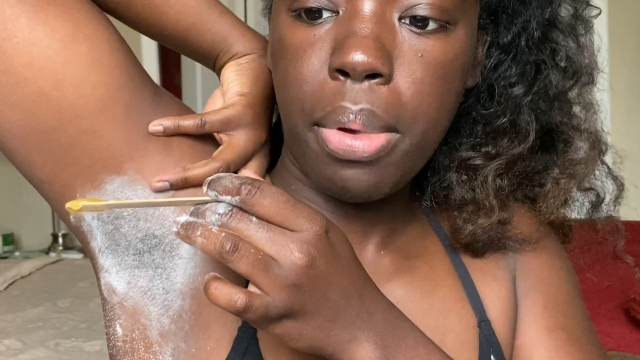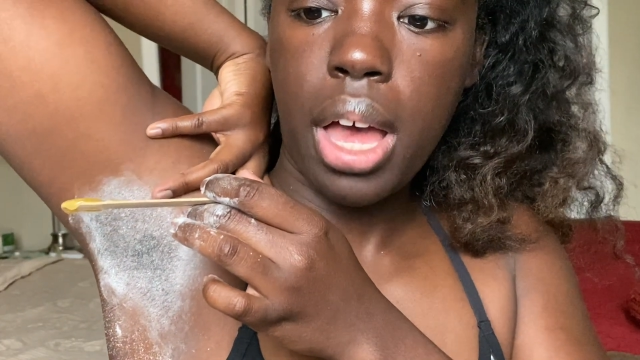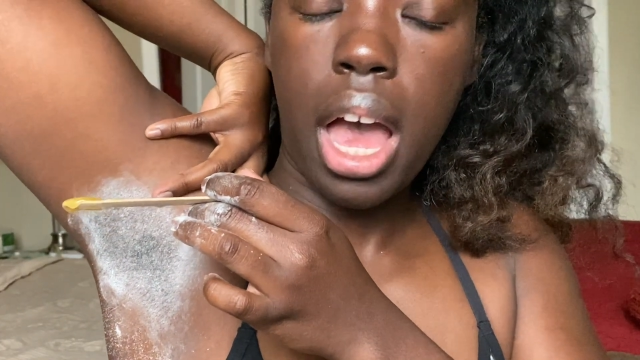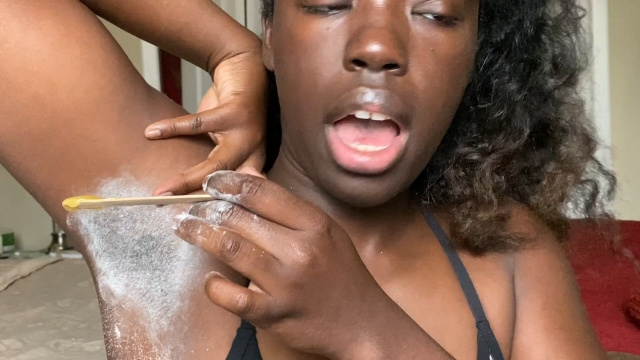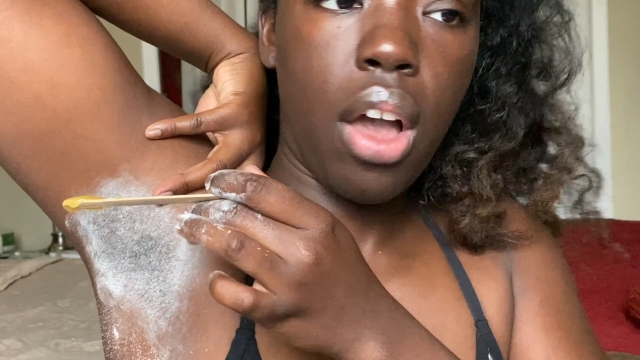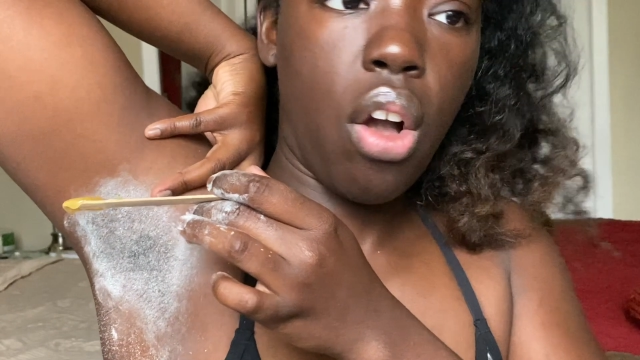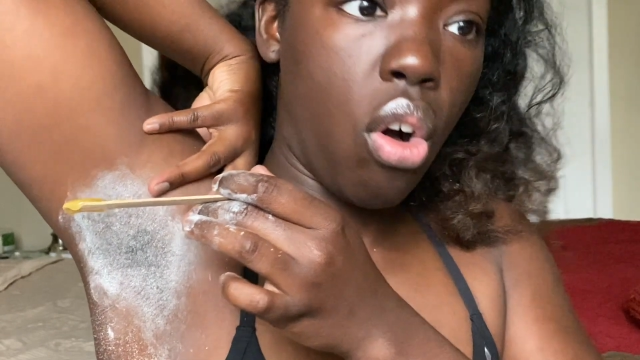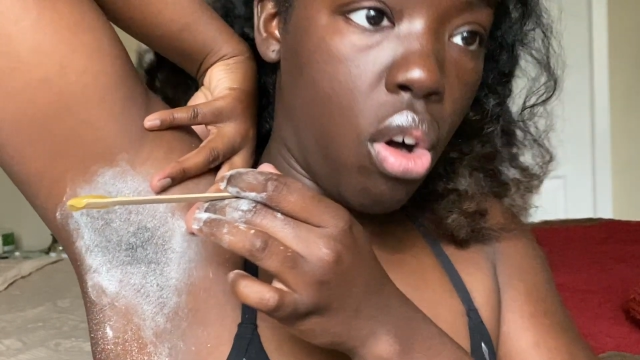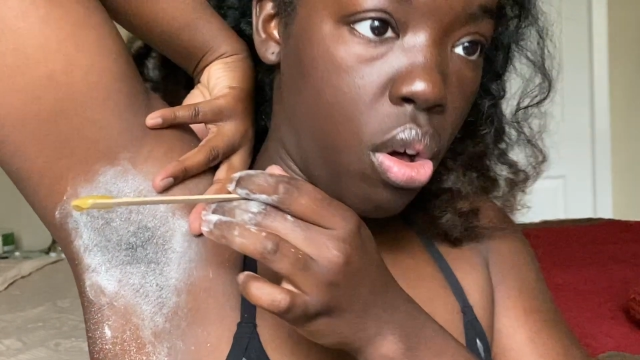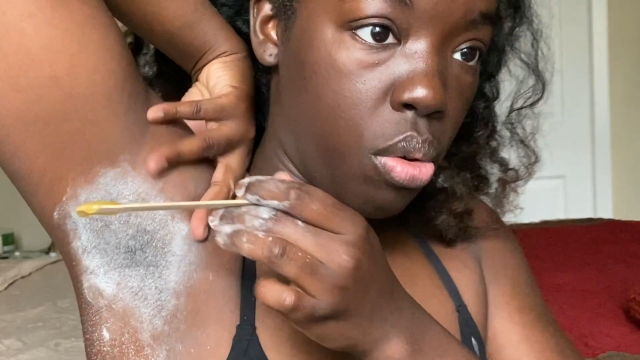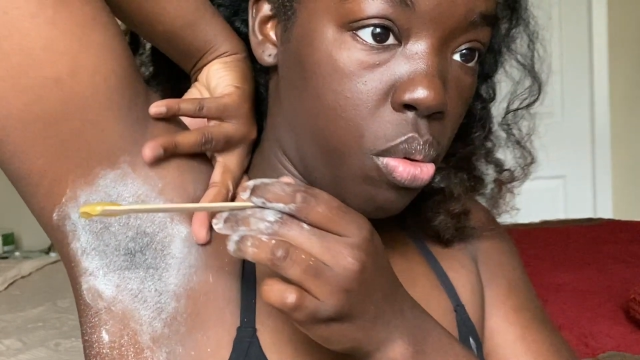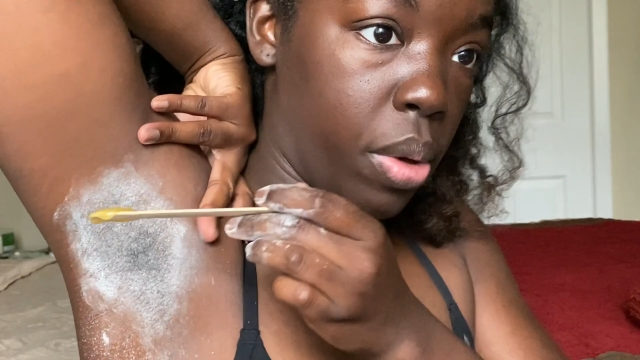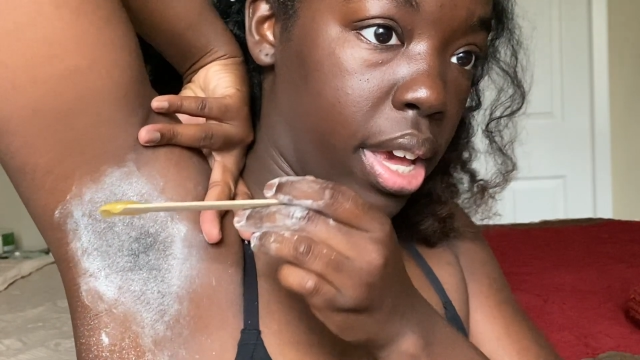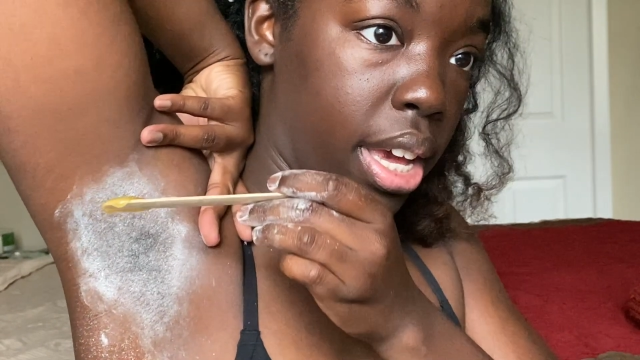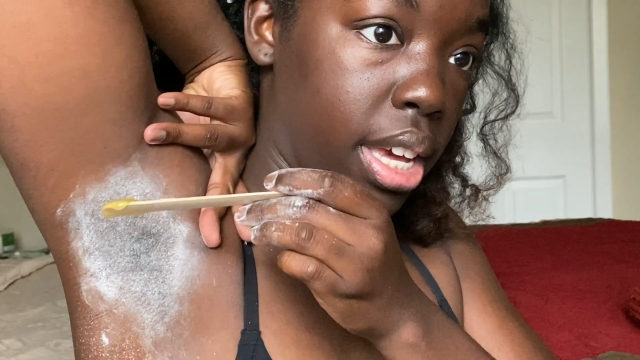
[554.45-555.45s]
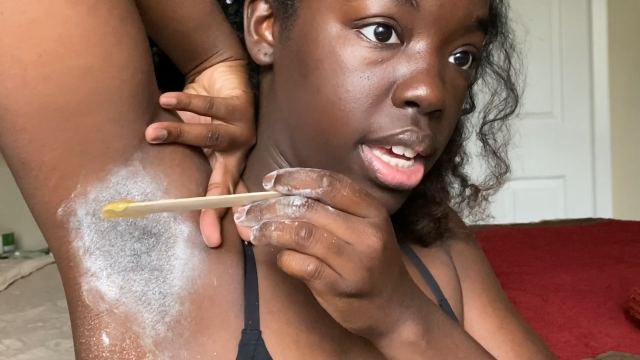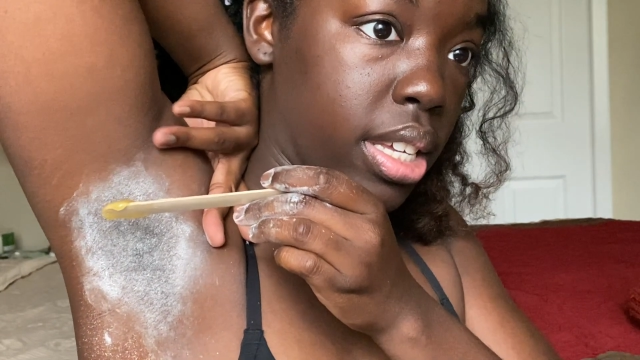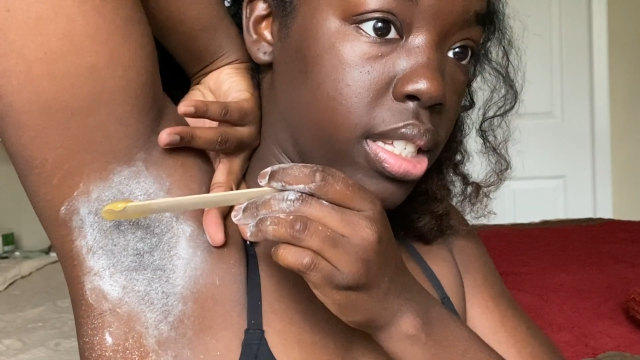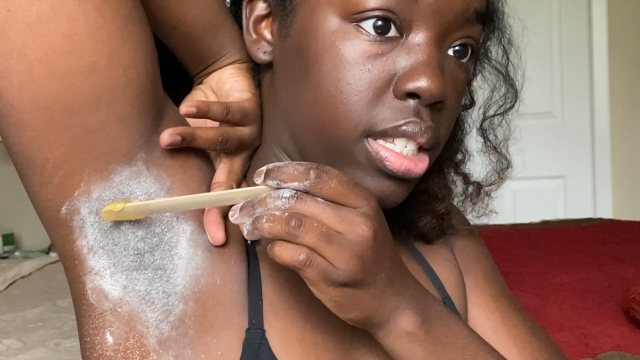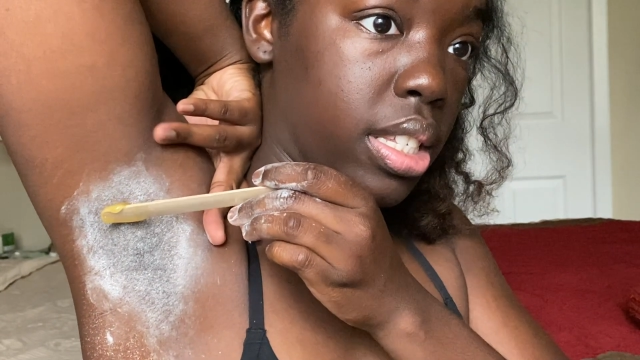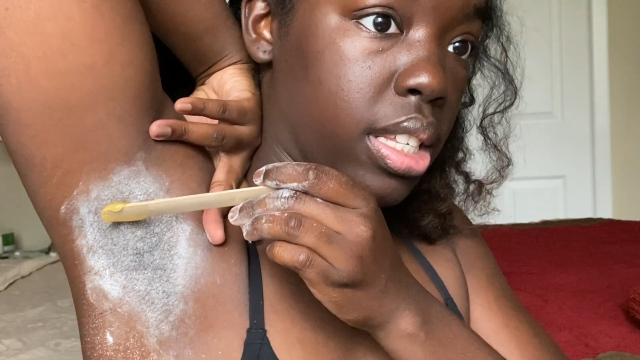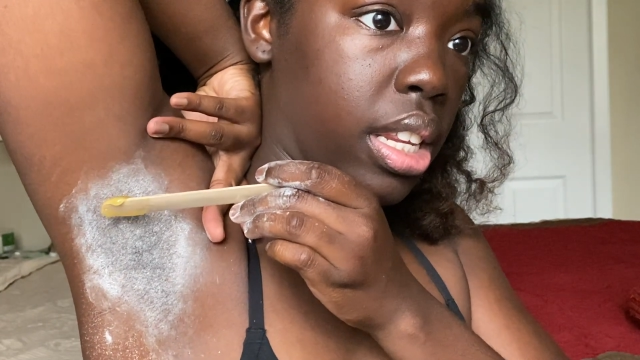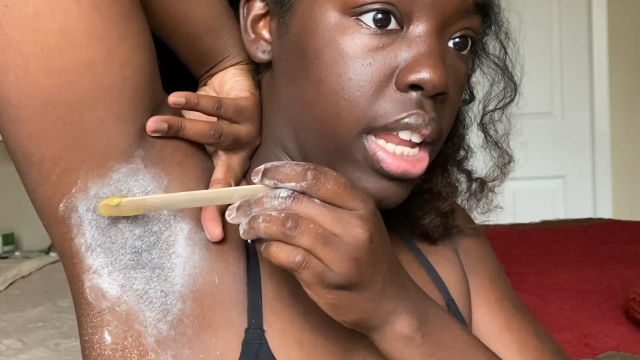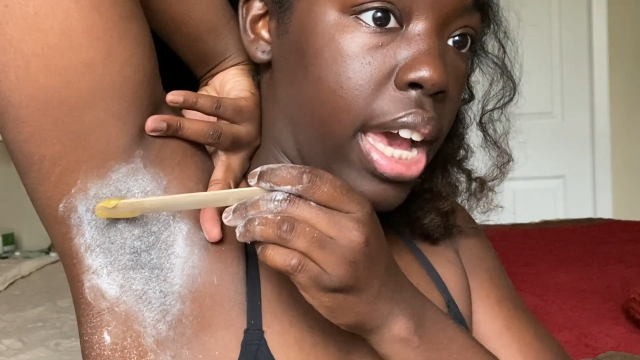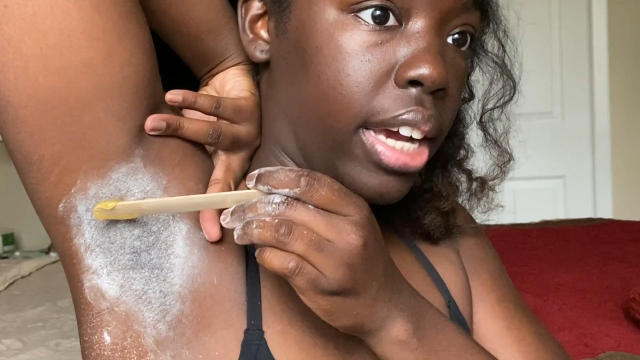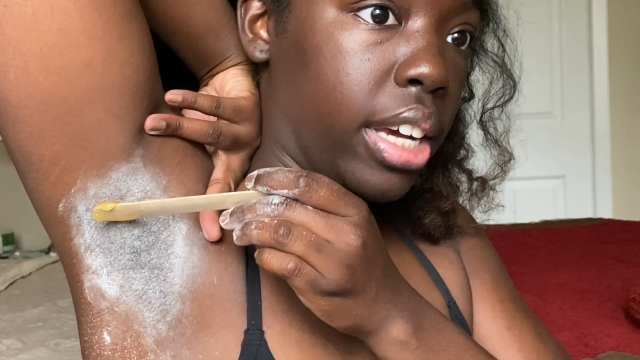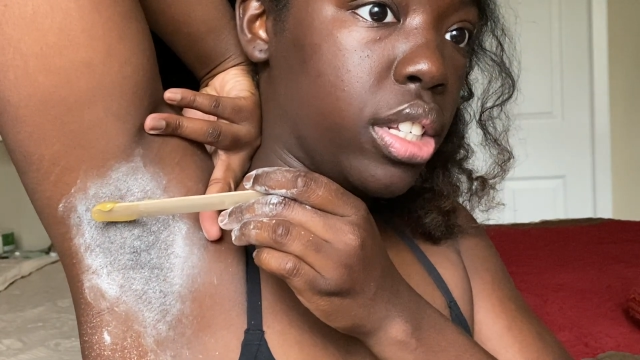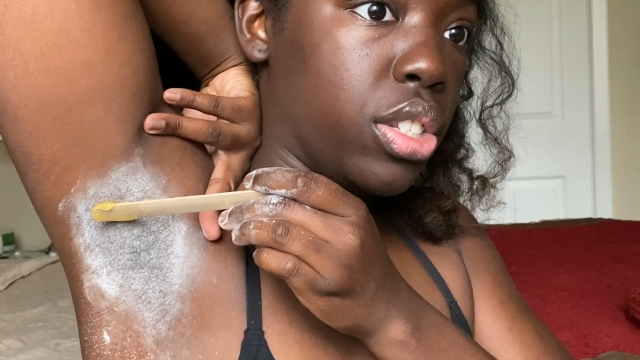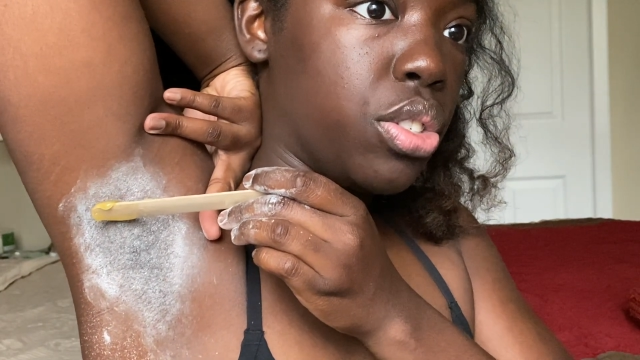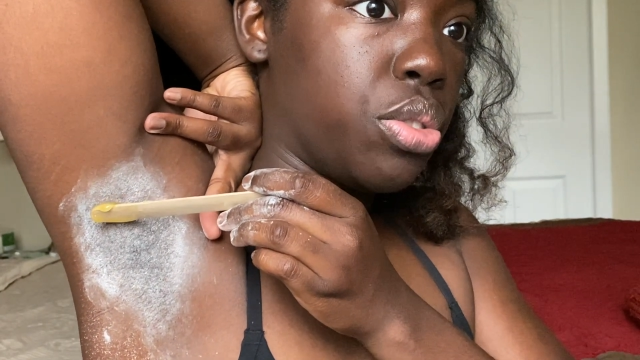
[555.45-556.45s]
I always like
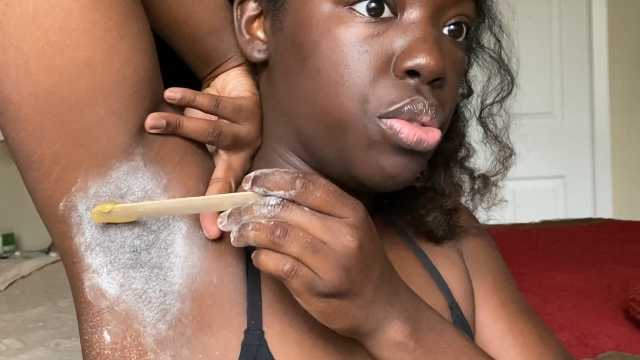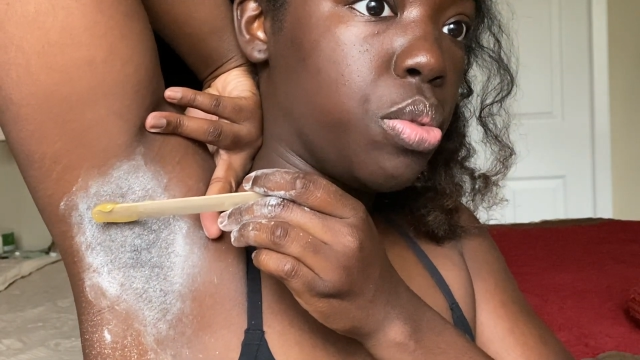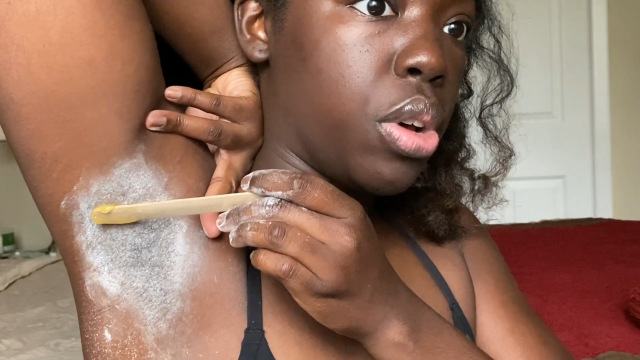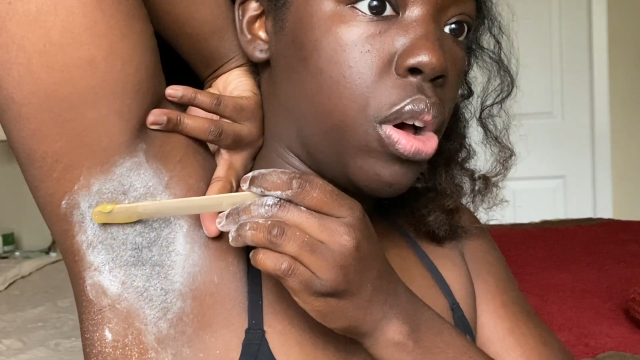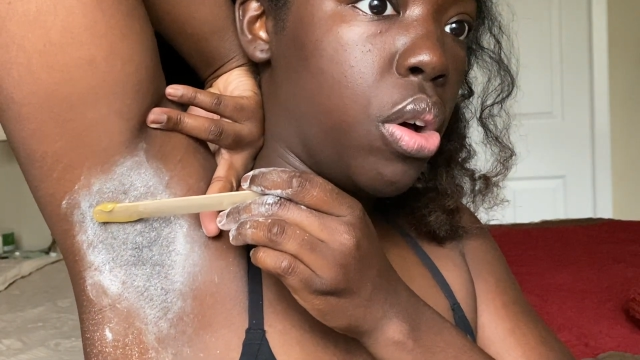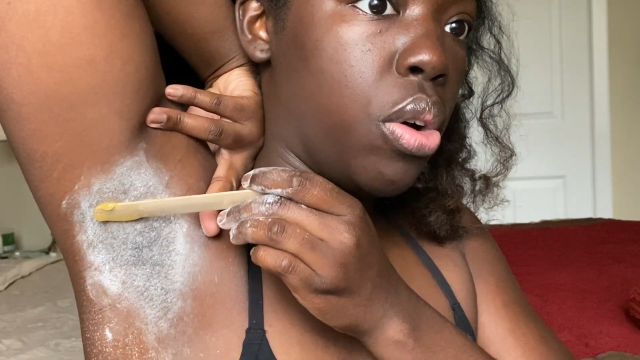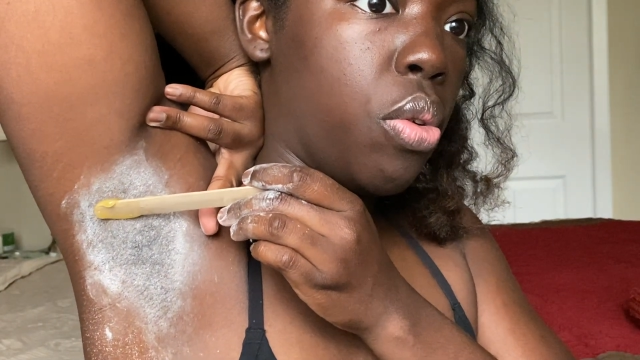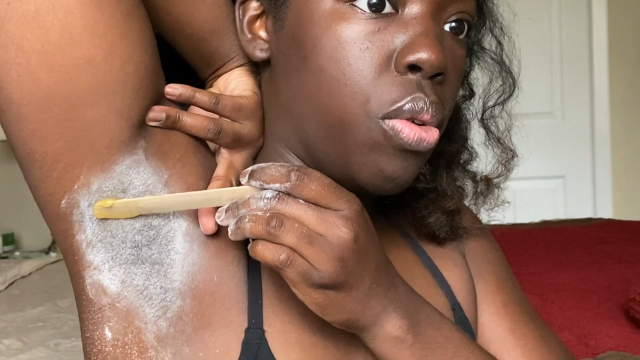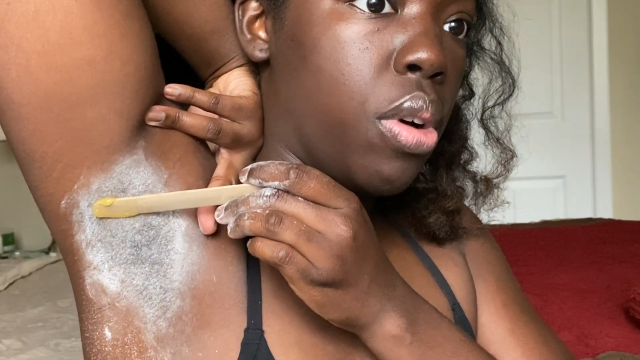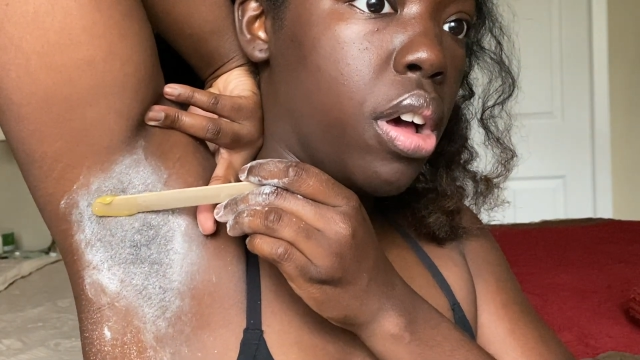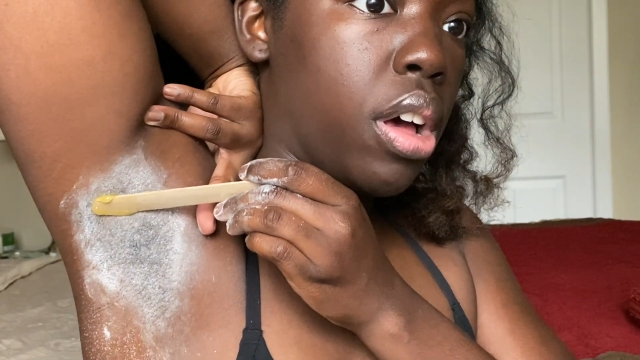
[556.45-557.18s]
to go